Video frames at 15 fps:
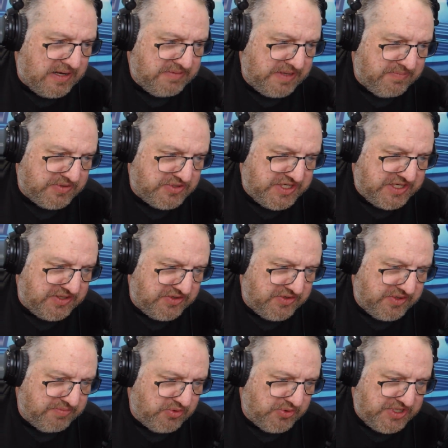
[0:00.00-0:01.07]
in
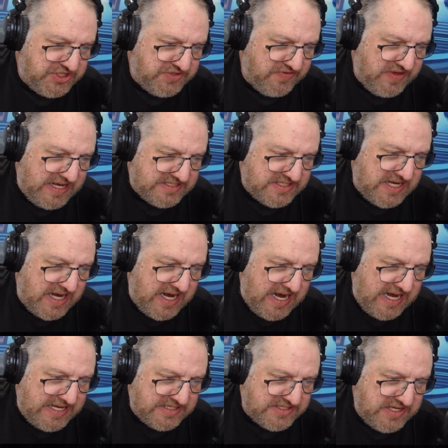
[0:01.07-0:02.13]
particular a breach of that
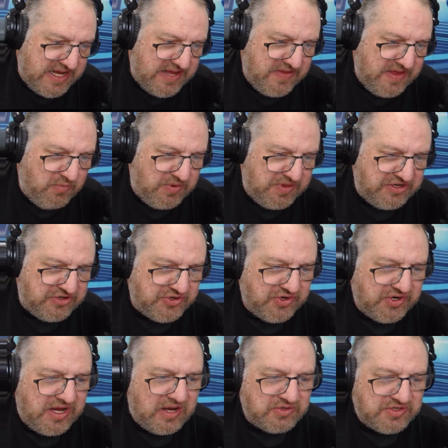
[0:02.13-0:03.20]
size, and then when they
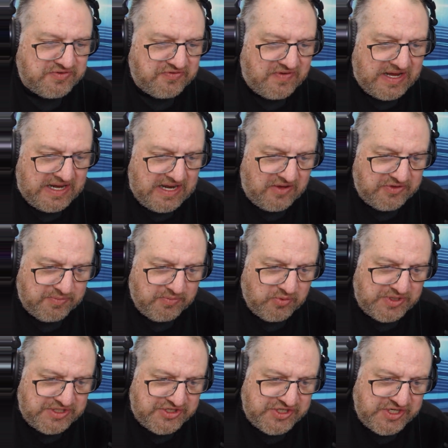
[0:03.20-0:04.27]
turn out to find out the
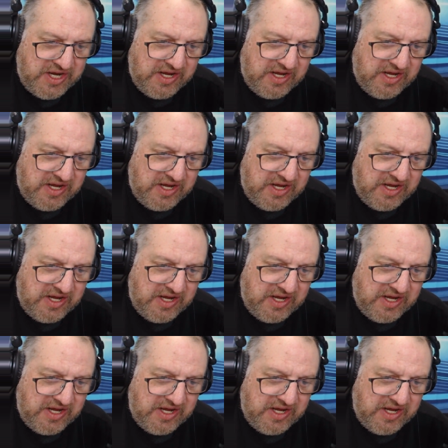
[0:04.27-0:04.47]
breach